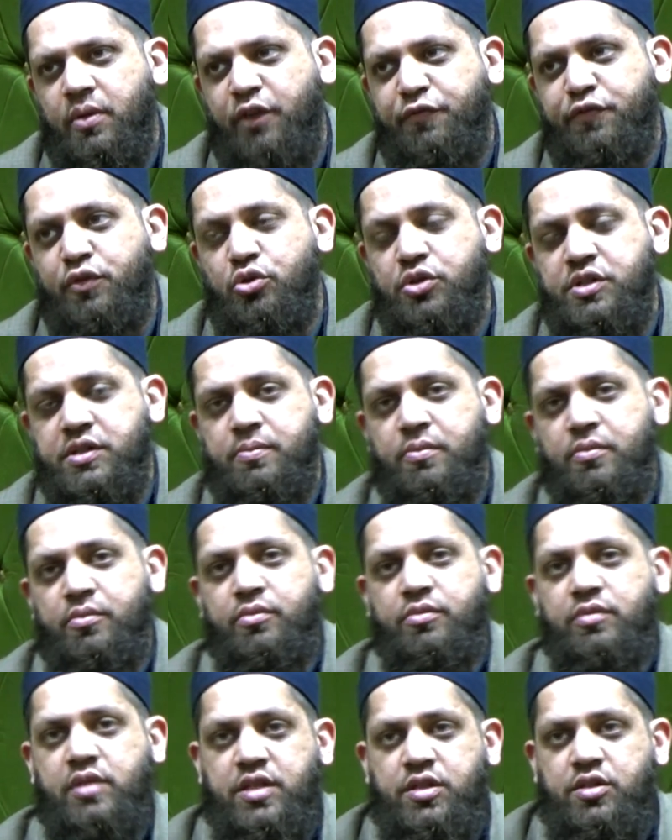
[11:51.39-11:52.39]
Of course,
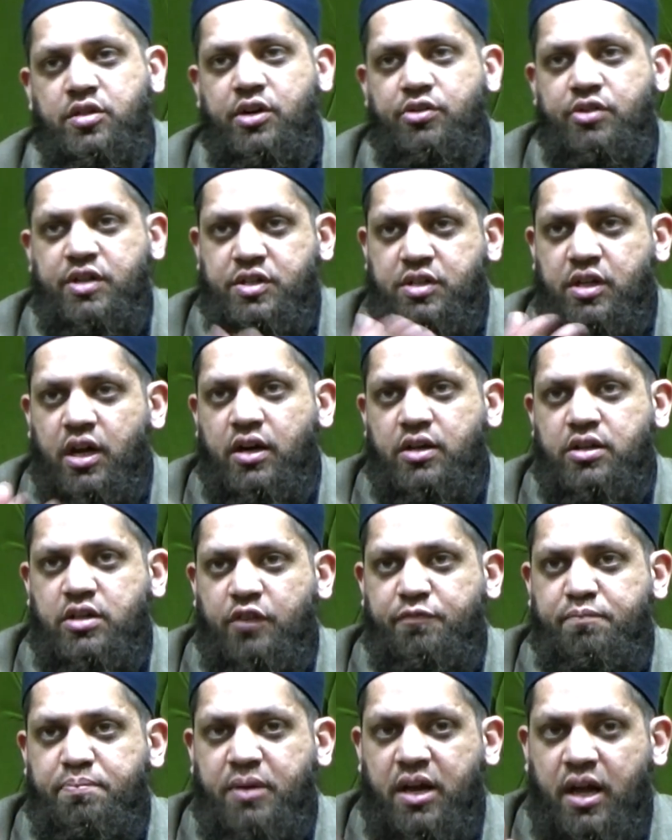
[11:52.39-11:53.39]
this is the result
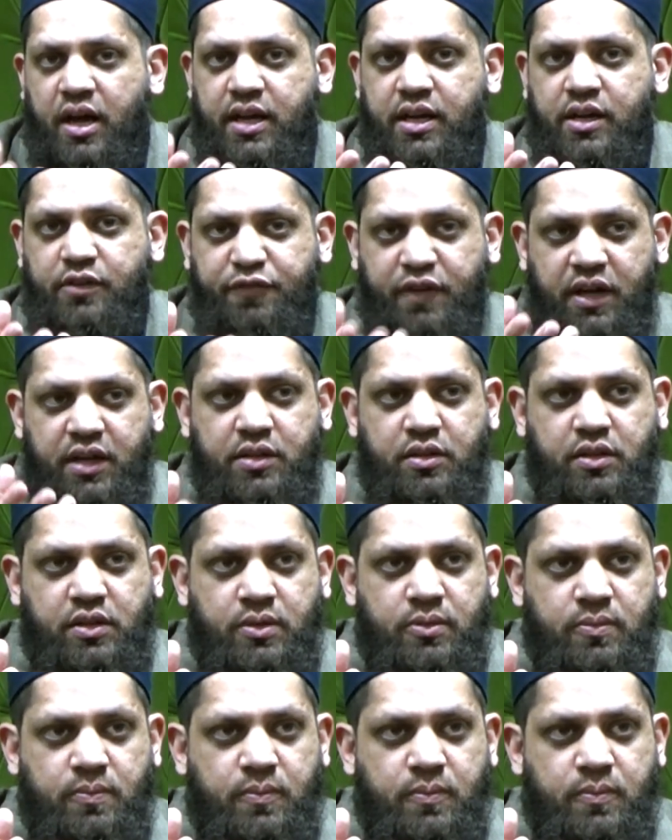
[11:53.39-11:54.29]
of blind faith,